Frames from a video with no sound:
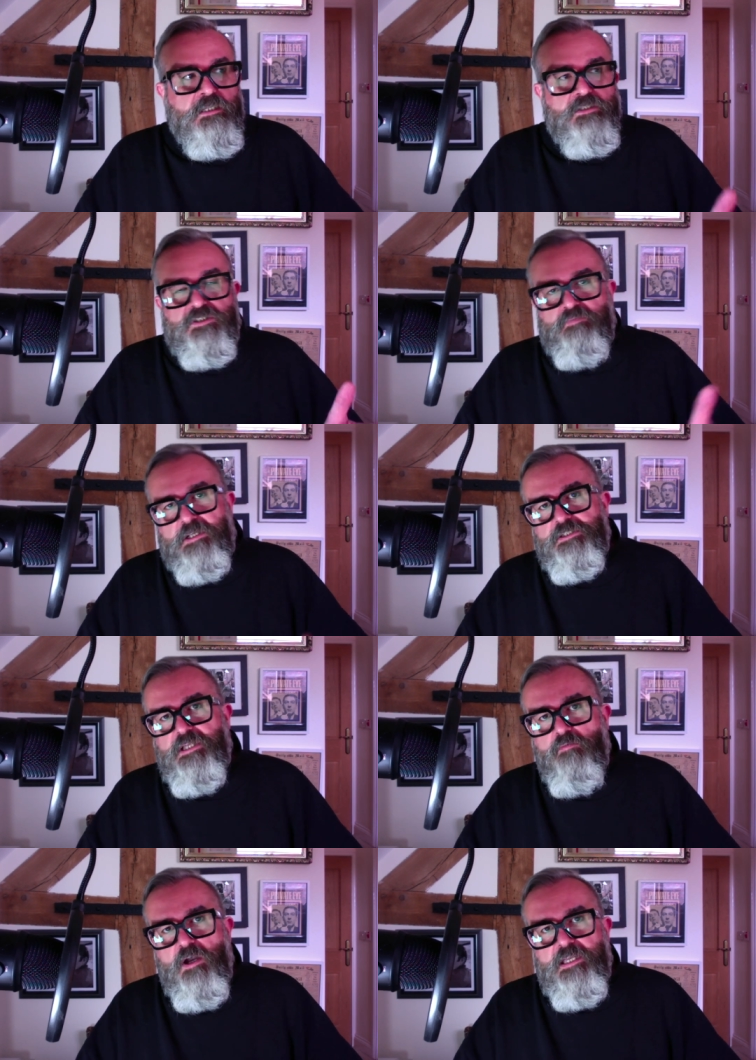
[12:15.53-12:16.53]
smashed
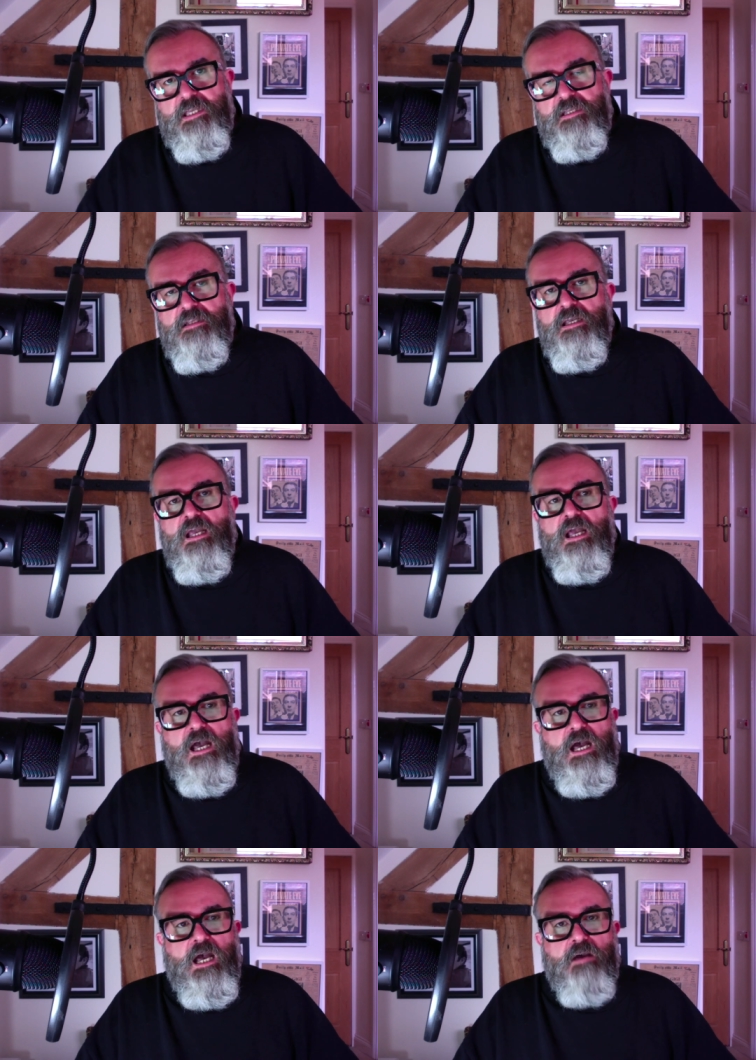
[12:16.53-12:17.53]
their way in,
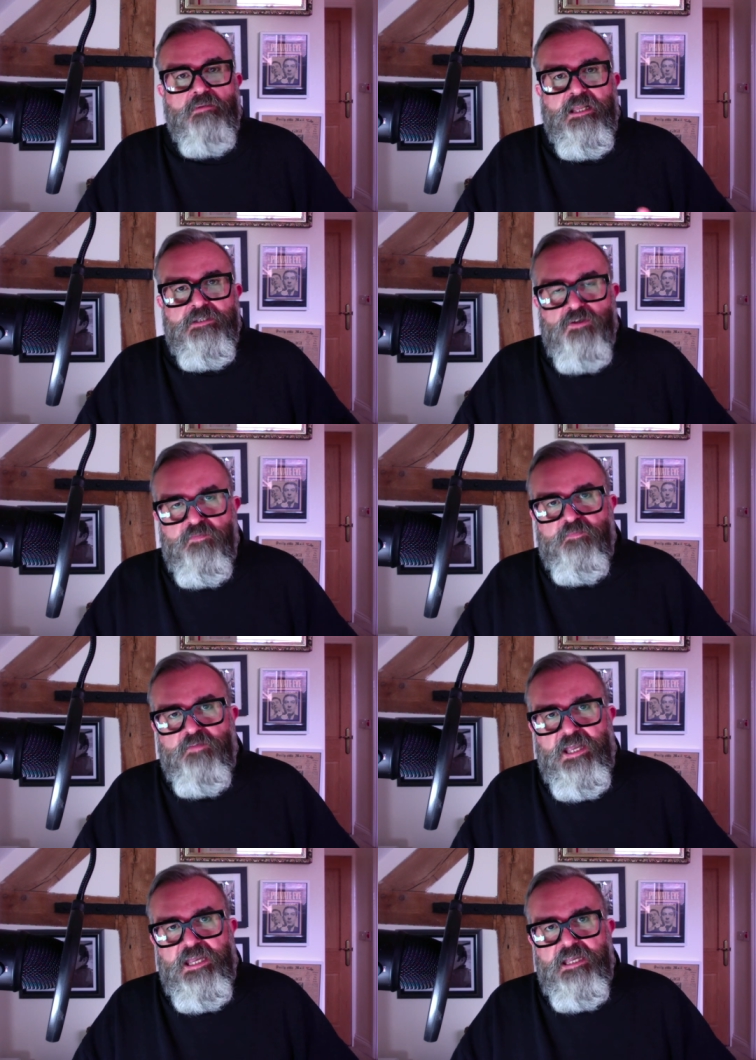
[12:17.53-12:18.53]
let off
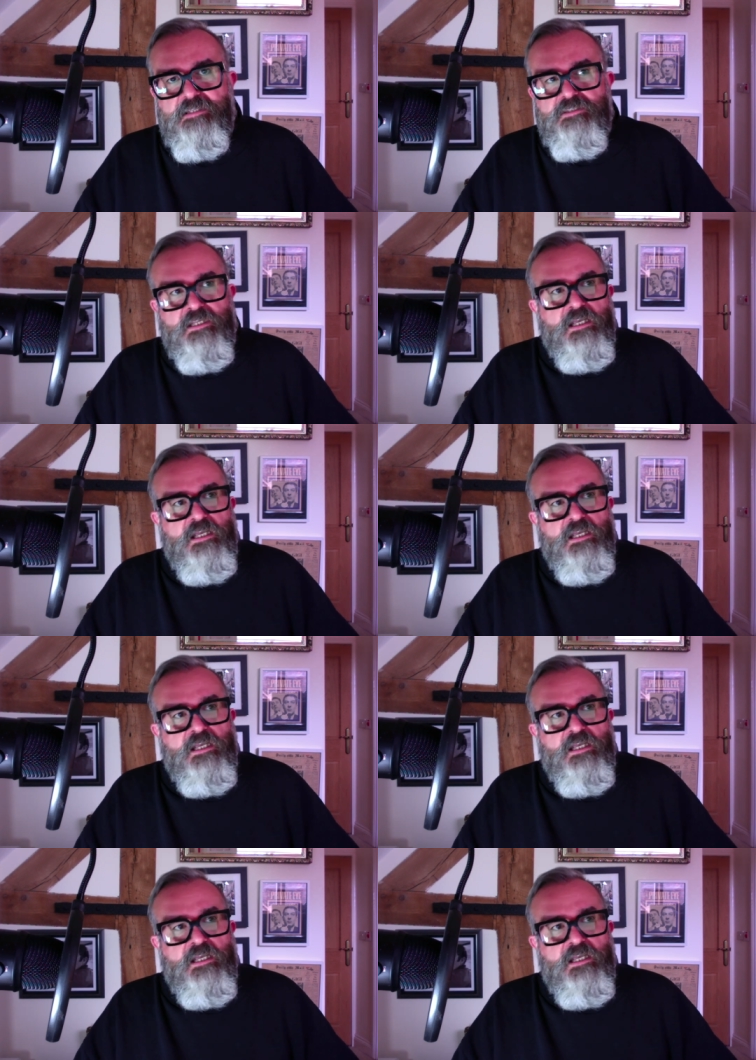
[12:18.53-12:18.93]
flares,